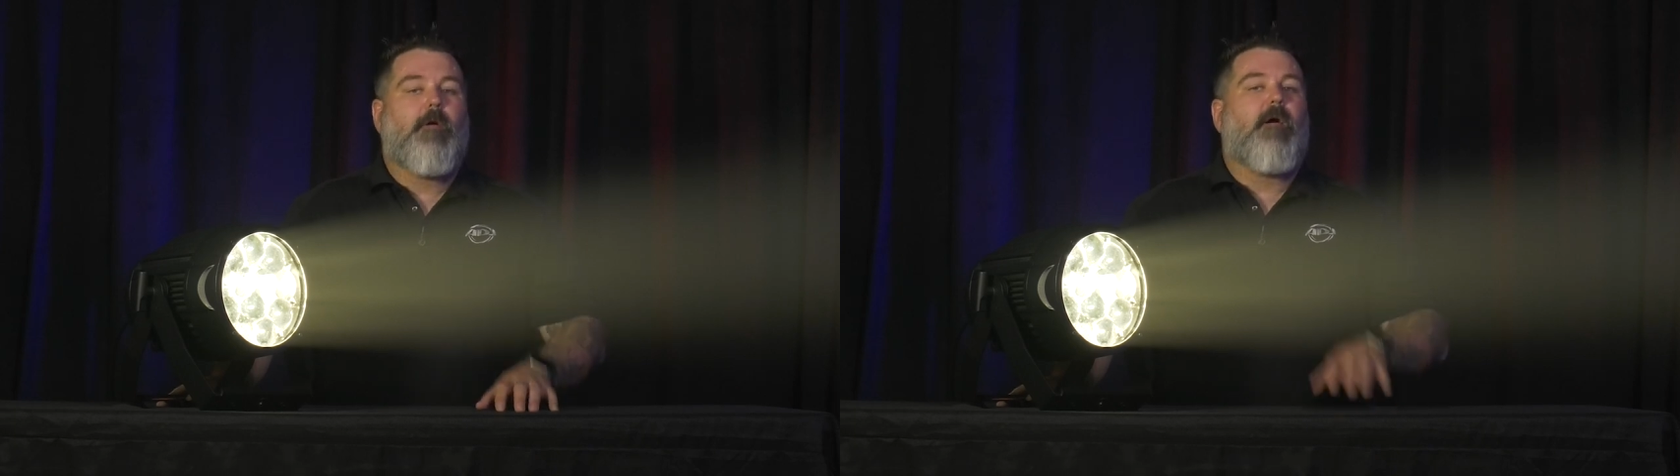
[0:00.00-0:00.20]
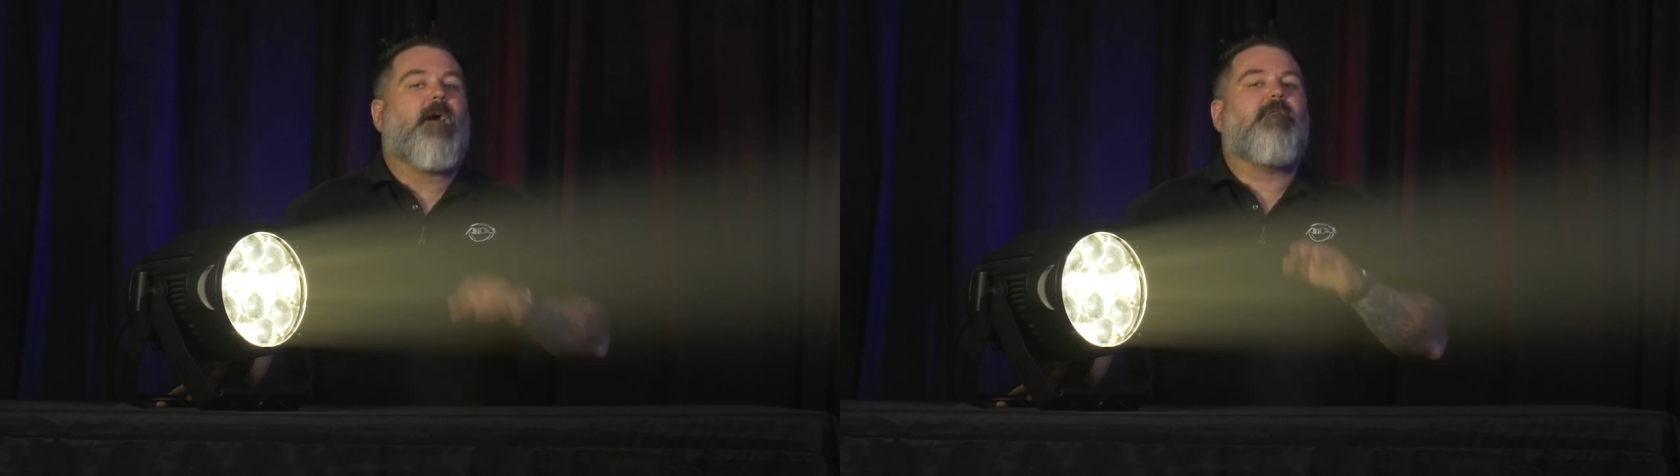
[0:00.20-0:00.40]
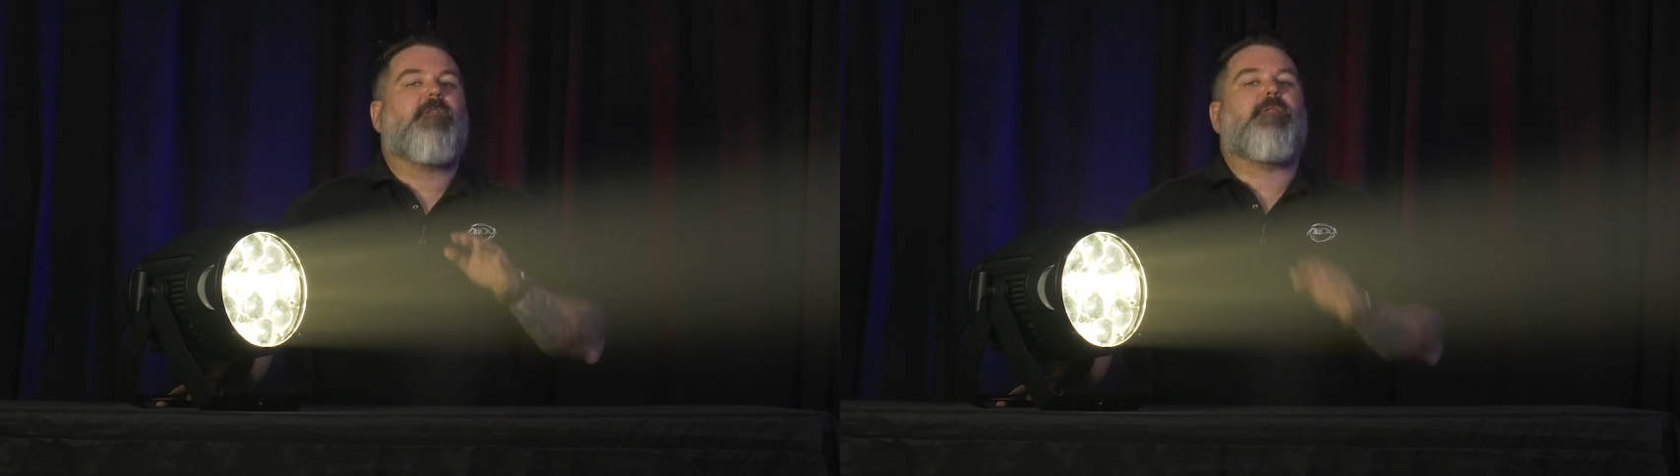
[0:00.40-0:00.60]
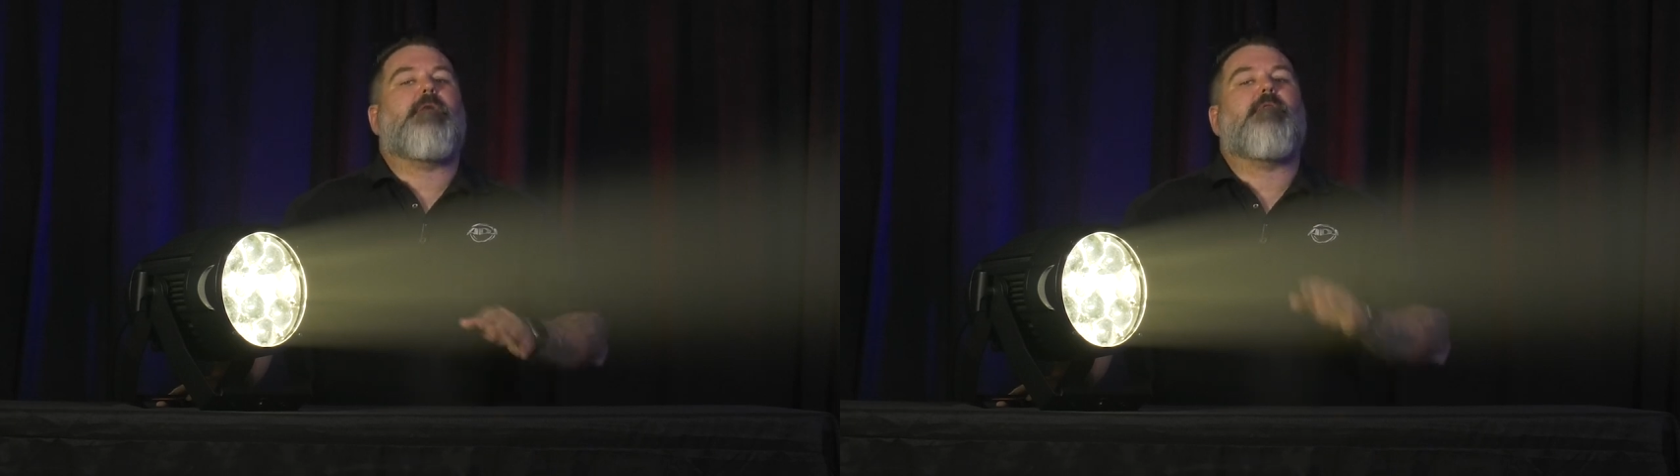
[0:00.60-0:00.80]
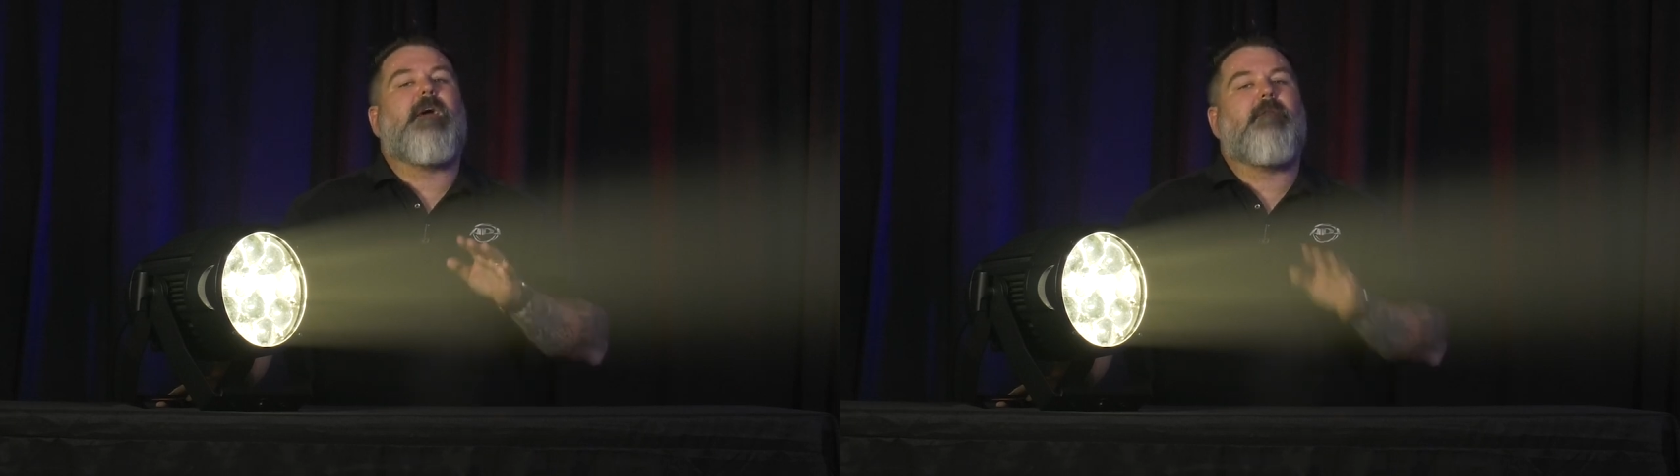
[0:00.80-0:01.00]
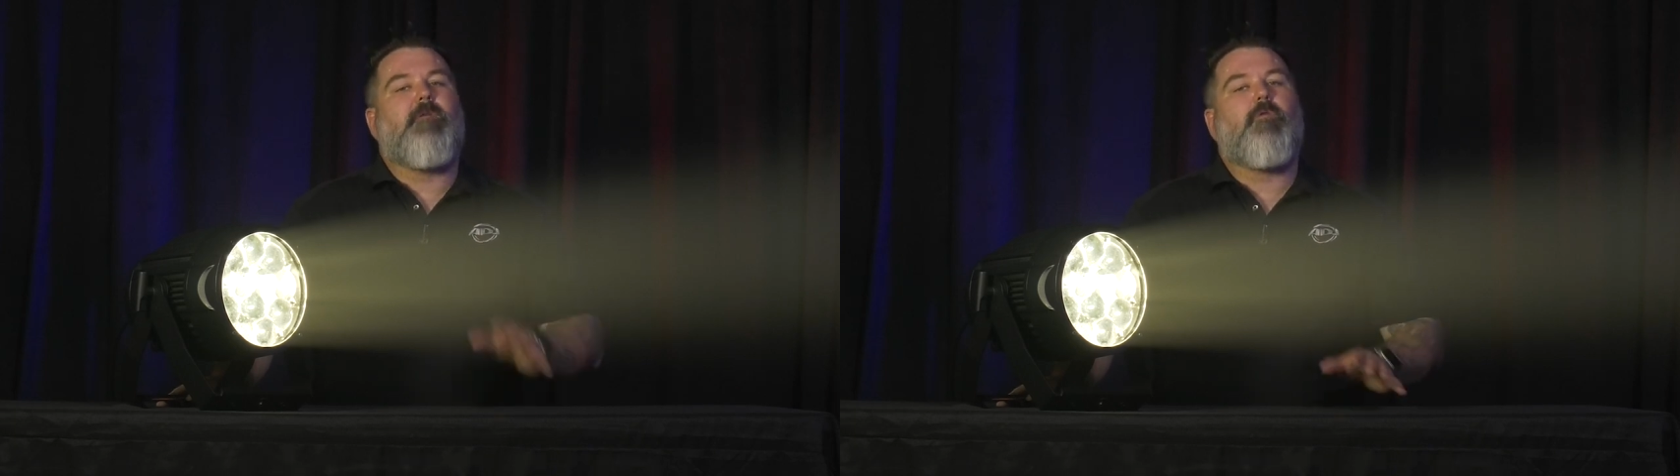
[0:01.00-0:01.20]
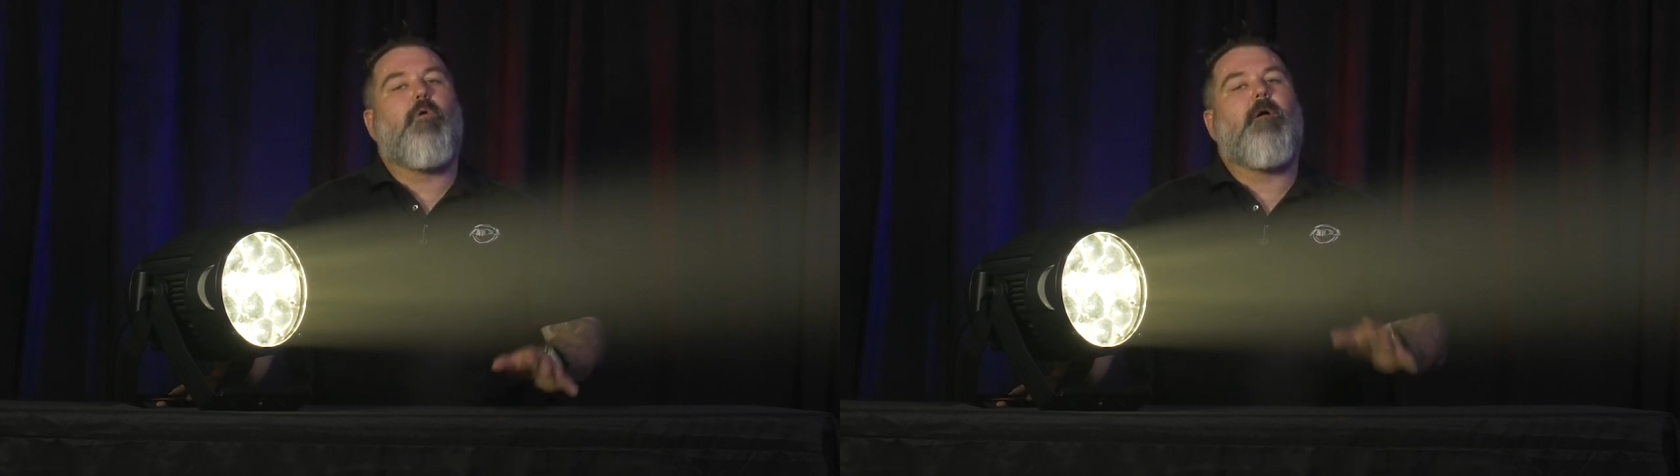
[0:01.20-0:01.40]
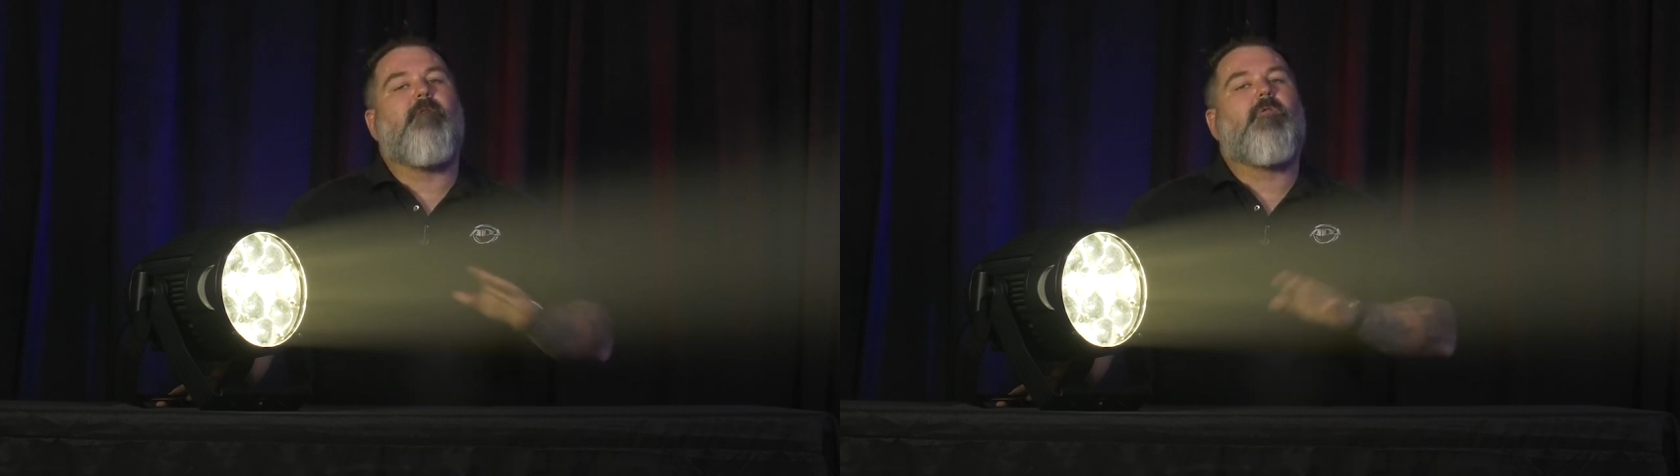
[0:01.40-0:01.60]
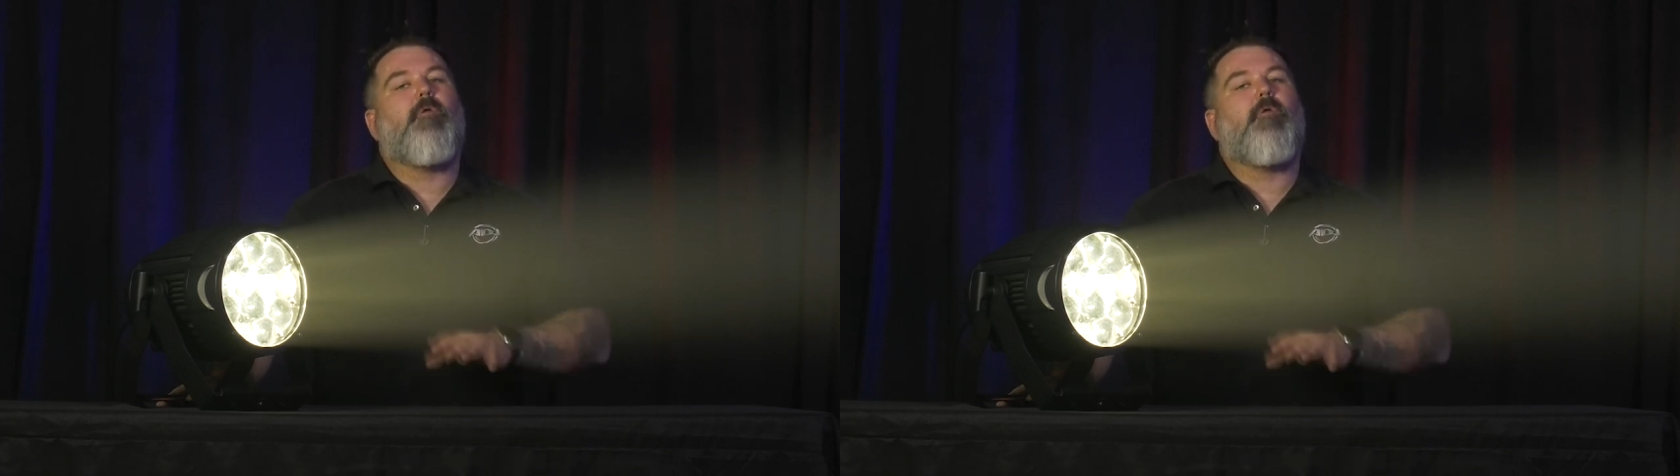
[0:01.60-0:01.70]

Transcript: Obviously, with having 12